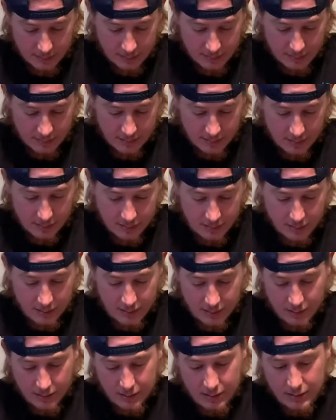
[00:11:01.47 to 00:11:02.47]
is,
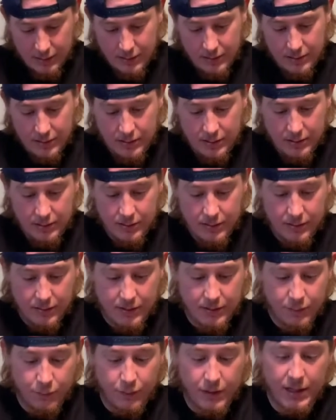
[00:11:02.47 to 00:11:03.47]
so
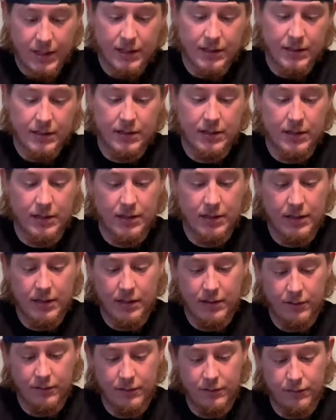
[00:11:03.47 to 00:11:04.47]
his wings, the
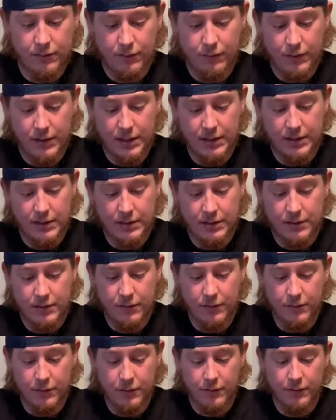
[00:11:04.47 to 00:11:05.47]
eagle's wings do
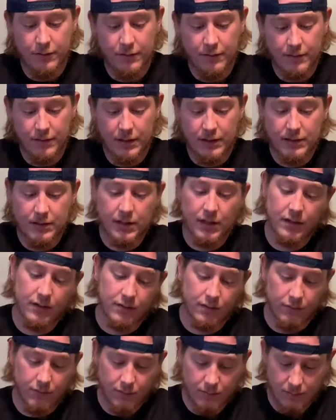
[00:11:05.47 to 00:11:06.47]
move. That's kind of
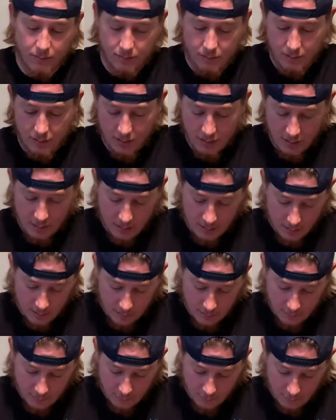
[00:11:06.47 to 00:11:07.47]
cool.
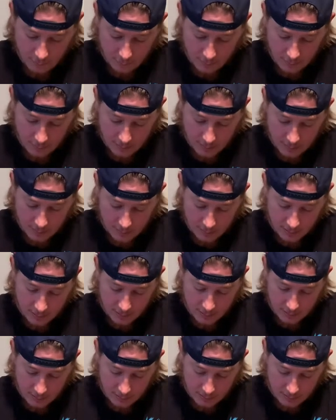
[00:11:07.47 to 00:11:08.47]
More
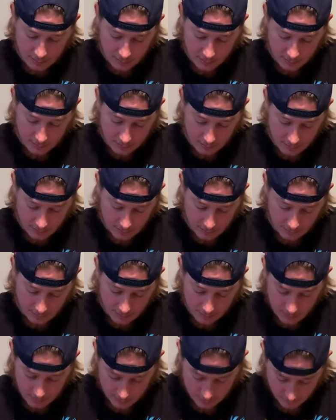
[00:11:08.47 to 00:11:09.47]
articulation than some things